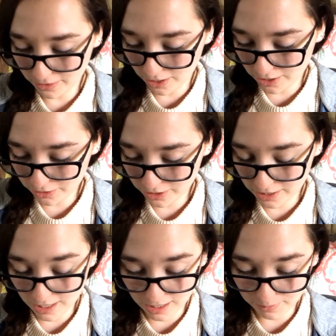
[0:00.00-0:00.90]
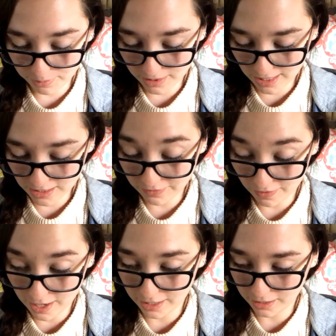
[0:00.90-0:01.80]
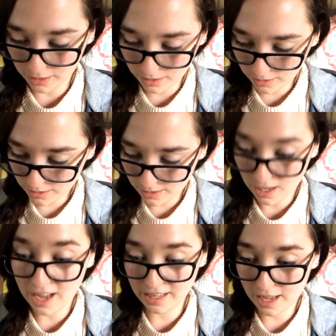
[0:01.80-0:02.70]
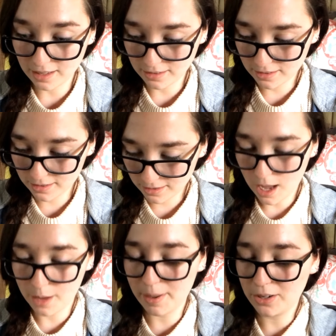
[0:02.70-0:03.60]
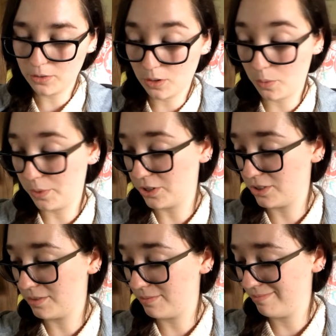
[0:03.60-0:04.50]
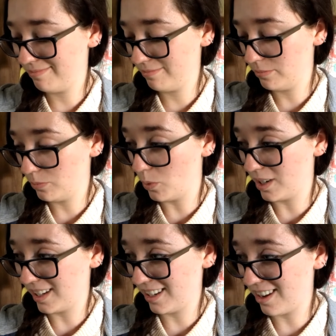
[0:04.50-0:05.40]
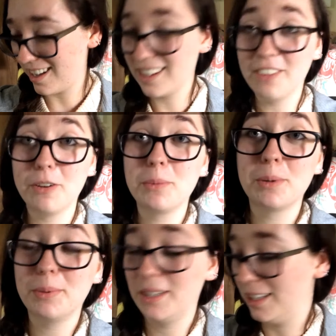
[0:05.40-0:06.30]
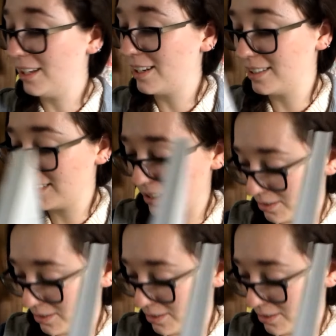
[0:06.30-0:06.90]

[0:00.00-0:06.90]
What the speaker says: for the 100th time, but that's fine, I guess. I don't know which one I got, if I'm completely honest. I